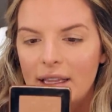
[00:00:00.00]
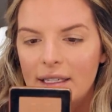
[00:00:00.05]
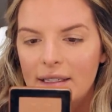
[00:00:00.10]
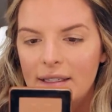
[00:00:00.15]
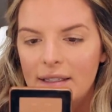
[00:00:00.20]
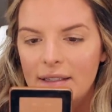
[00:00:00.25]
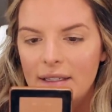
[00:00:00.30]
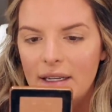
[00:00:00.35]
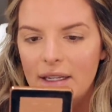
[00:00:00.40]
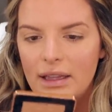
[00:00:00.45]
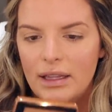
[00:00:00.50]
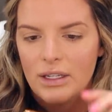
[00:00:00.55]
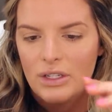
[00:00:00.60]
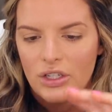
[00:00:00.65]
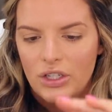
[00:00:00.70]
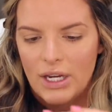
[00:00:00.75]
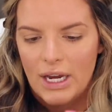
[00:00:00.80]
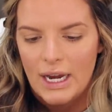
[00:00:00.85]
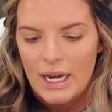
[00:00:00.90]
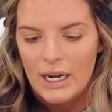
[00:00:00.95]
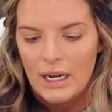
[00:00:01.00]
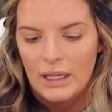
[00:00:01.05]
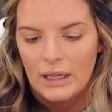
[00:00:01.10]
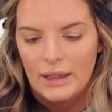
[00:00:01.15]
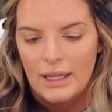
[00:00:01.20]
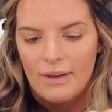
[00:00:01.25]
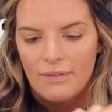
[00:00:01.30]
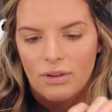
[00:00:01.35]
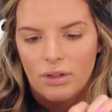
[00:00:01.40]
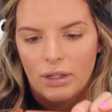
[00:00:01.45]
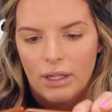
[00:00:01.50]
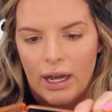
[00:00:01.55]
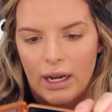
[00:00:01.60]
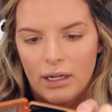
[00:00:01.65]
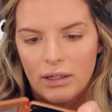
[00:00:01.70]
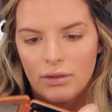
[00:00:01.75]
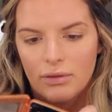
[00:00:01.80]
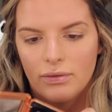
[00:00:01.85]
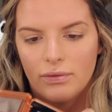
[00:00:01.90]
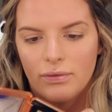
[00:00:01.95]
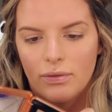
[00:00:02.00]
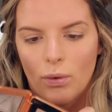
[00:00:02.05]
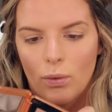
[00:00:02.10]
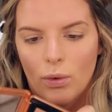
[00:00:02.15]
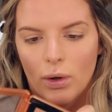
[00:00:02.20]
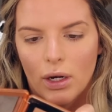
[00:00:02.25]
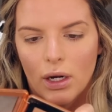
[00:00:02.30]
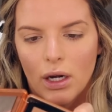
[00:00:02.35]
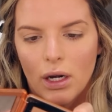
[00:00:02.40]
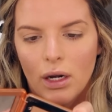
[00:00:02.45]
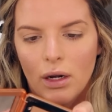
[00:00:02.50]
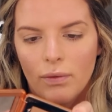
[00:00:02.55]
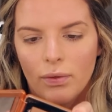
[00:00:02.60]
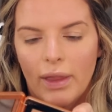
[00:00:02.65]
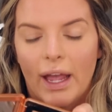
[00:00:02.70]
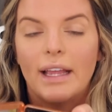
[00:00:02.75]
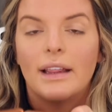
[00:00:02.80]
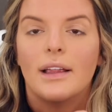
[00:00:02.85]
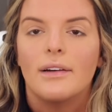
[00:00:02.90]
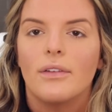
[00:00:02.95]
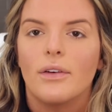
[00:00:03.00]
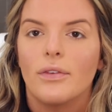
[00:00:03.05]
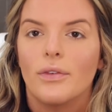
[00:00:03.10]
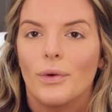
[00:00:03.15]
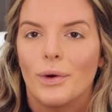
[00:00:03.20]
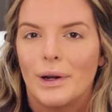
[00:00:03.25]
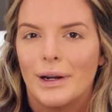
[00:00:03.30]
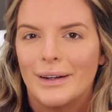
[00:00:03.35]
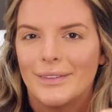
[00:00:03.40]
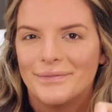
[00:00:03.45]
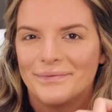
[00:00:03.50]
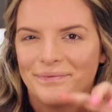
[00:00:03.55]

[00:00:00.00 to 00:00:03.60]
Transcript: This is in the shade Level Light 4, Light Level 4.